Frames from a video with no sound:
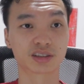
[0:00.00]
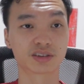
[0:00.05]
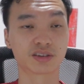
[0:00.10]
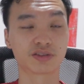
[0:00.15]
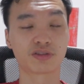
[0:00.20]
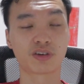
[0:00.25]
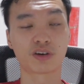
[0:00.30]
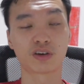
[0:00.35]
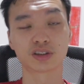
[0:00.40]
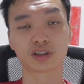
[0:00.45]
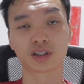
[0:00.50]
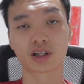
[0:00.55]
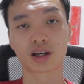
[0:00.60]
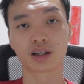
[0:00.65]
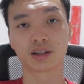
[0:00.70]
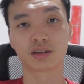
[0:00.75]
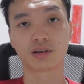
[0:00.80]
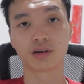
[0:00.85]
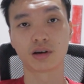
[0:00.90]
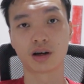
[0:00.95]
as a false
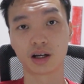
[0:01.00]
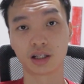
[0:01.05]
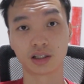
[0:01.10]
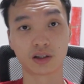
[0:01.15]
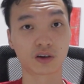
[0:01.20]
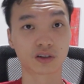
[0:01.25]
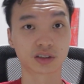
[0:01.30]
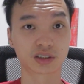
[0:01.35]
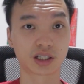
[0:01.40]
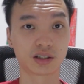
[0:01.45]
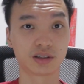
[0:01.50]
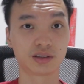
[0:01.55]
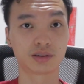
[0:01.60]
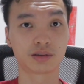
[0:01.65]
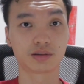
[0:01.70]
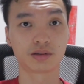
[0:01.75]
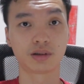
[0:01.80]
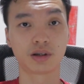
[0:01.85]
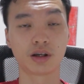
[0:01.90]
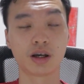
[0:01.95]
nine alongside
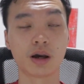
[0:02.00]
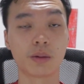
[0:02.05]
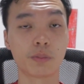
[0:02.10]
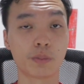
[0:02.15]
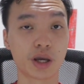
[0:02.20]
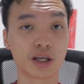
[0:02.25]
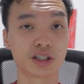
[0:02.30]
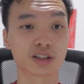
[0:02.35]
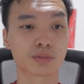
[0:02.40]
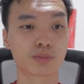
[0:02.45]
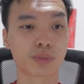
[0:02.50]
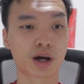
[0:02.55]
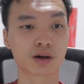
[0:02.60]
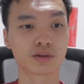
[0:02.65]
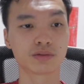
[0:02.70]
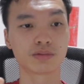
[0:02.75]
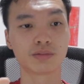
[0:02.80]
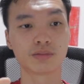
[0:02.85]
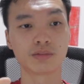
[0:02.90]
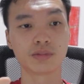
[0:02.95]
Mason
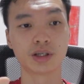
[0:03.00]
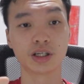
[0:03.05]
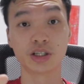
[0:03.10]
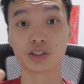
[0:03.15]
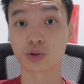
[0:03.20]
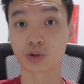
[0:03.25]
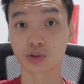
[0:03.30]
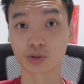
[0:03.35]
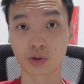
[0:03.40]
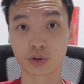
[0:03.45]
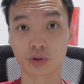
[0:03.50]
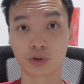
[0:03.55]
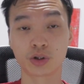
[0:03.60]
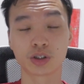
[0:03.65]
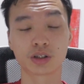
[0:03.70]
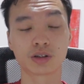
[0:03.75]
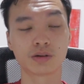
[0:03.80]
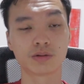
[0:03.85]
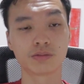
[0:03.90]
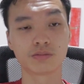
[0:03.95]
Mount. He's also
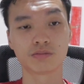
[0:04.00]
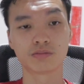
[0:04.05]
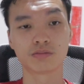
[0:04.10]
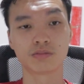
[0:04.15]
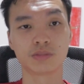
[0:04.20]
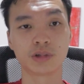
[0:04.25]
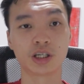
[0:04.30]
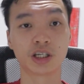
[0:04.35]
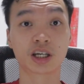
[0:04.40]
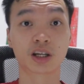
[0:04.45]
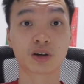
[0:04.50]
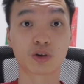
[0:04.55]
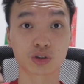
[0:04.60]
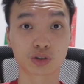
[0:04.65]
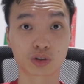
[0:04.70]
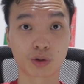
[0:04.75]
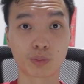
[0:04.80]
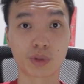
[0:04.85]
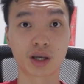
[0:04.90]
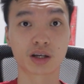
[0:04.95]
good. He can
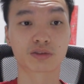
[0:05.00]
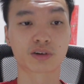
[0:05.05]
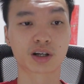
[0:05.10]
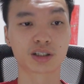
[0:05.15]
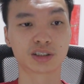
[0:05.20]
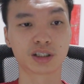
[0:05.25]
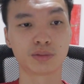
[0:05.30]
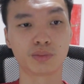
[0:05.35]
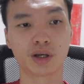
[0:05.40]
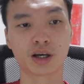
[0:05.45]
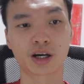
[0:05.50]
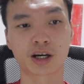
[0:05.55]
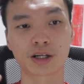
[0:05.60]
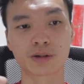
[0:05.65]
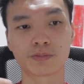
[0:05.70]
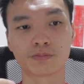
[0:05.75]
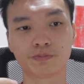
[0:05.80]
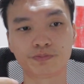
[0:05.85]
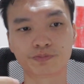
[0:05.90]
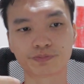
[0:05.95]
also make runs in
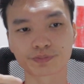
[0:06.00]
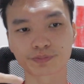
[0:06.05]
behind.